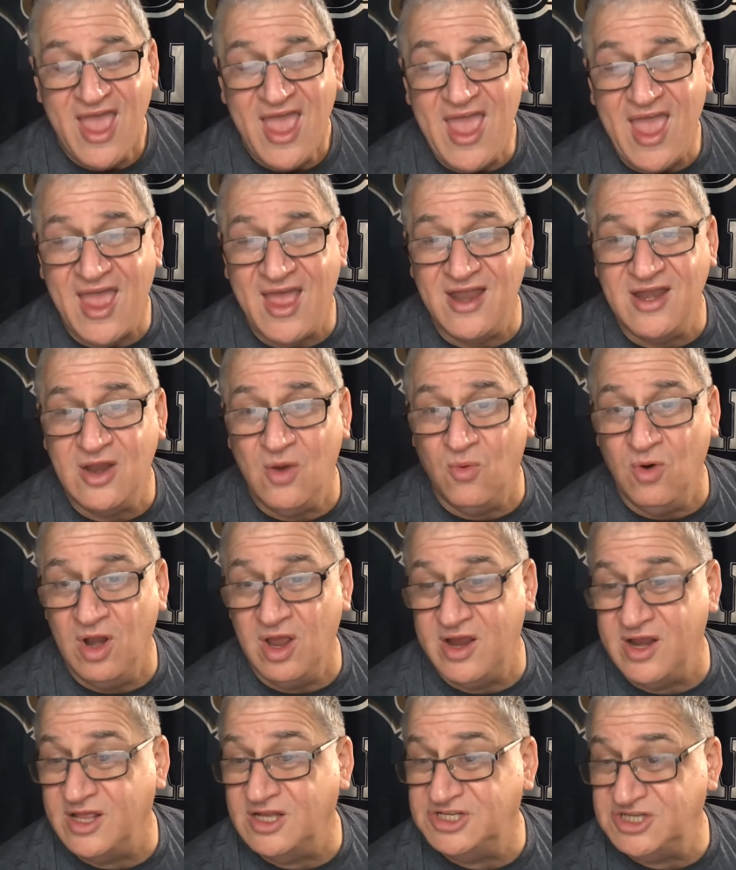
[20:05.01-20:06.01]
And we're
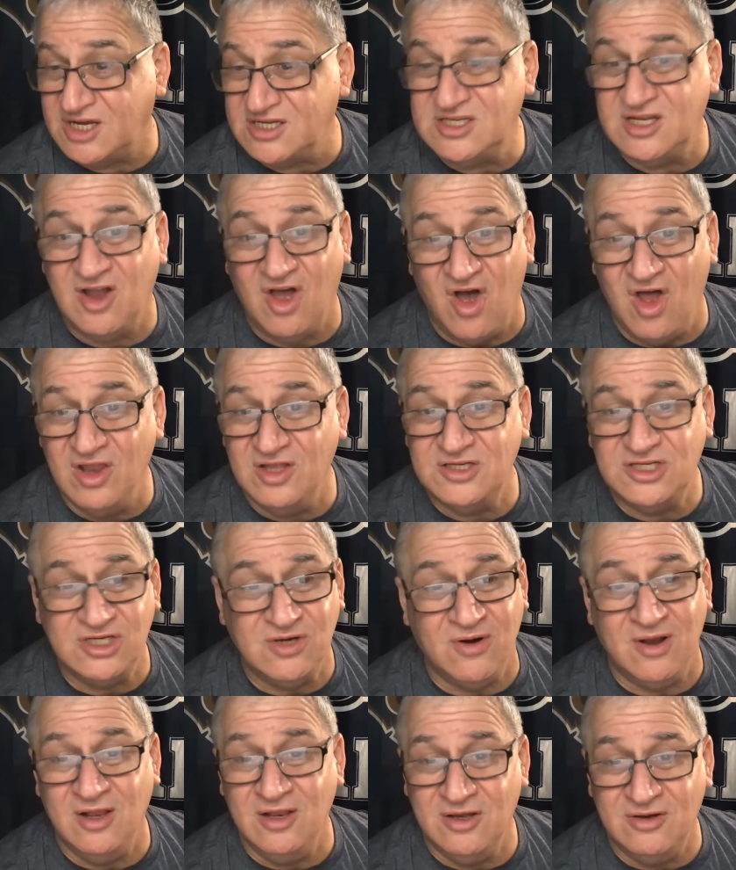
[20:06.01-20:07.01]
looking at Justin Hollins,
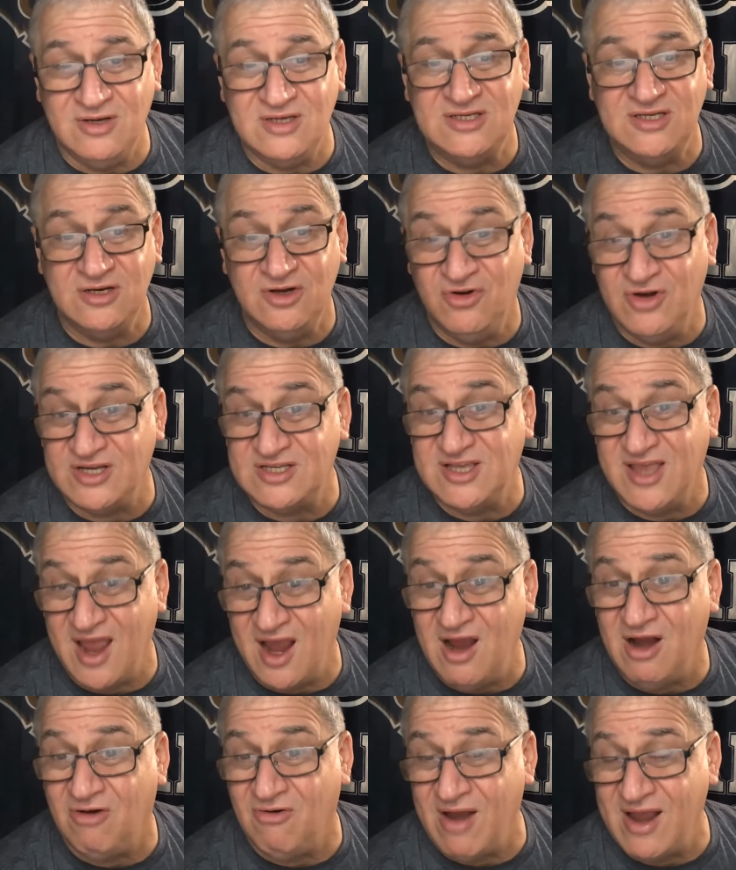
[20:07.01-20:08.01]
Terrell Lewis, and Chris
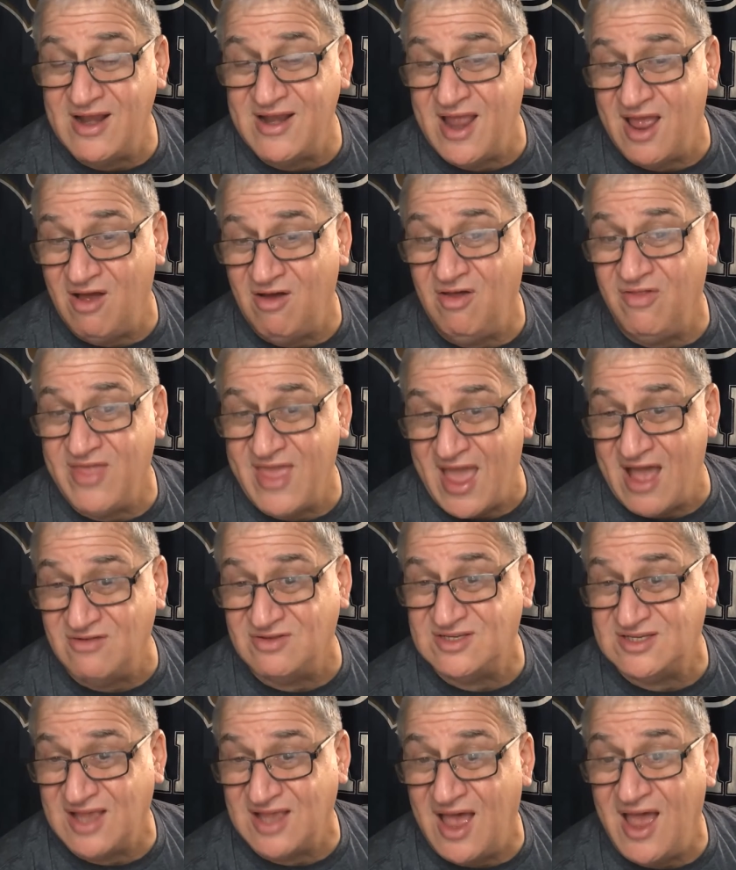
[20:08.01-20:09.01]
Garrett right now on the
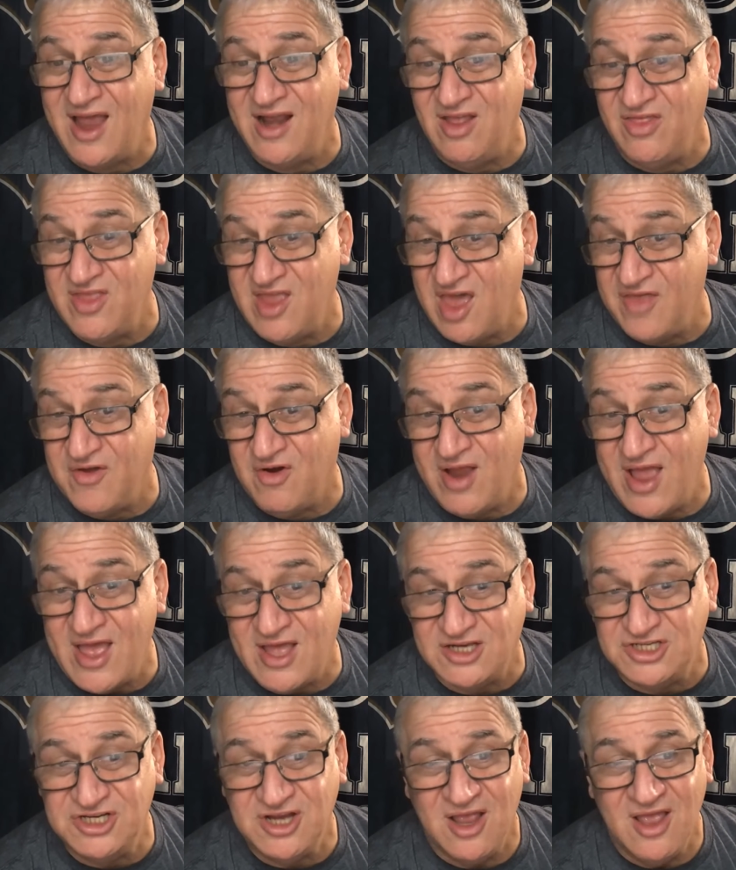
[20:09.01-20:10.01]
outside, on the other
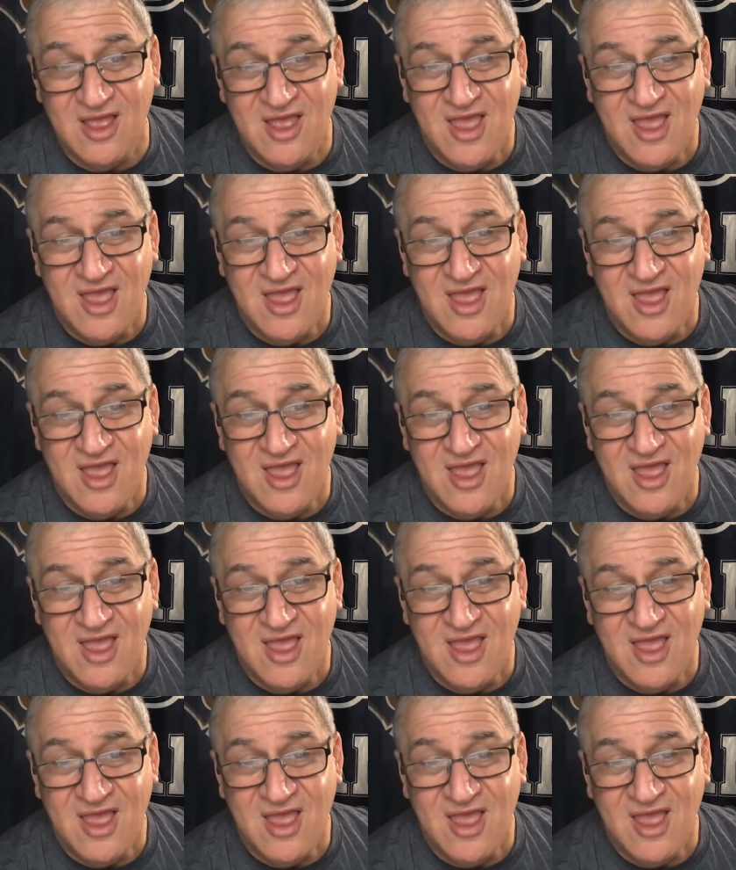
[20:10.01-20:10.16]
edge.